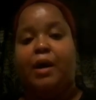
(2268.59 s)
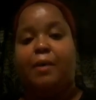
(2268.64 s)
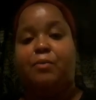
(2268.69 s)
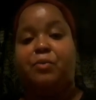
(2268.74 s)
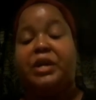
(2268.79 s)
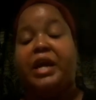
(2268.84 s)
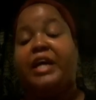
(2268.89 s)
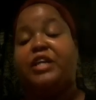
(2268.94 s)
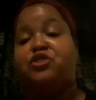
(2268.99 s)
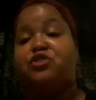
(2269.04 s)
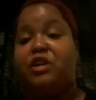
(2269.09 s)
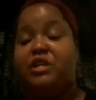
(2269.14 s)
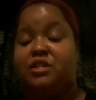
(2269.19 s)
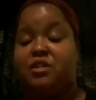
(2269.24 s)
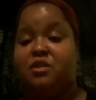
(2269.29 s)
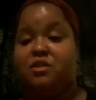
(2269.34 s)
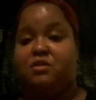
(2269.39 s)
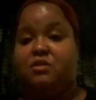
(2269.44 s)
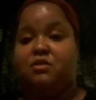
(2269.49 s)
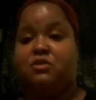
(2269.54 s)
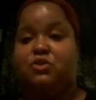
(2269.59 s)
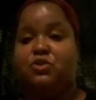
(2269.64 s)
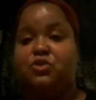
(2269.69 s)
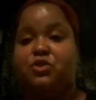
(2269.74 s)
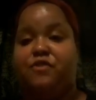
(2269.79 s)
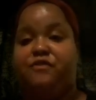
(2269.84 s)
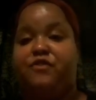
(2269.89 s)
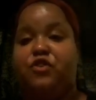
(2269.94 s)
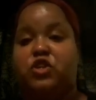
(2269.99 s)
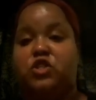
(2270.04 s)
when I tried to do
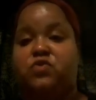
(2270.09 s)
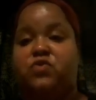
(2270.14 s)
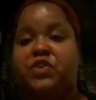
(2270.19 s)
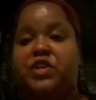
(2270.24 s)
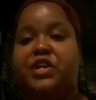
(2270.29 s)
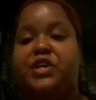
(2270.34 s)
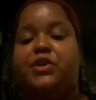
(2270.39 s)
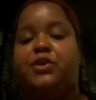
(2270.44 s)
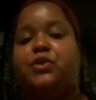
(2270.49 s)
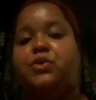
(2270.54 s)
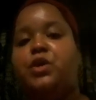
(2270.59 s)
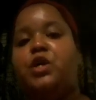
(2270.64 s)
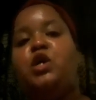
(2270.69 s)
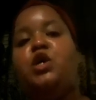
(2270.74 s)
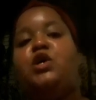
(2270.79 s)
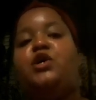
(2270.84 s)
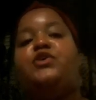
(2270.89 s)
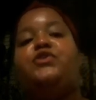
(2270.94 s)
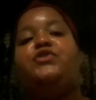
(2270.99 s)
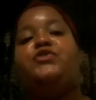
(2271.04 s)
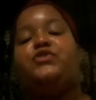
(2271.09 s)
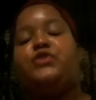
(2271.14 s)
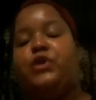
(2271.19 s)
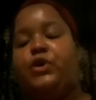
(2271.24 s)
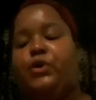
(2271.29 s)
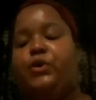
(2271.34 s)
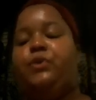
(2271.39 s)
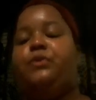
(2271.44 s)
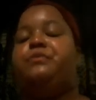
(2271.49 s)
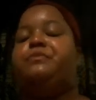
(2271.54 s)
the first video,
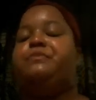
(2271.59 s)
so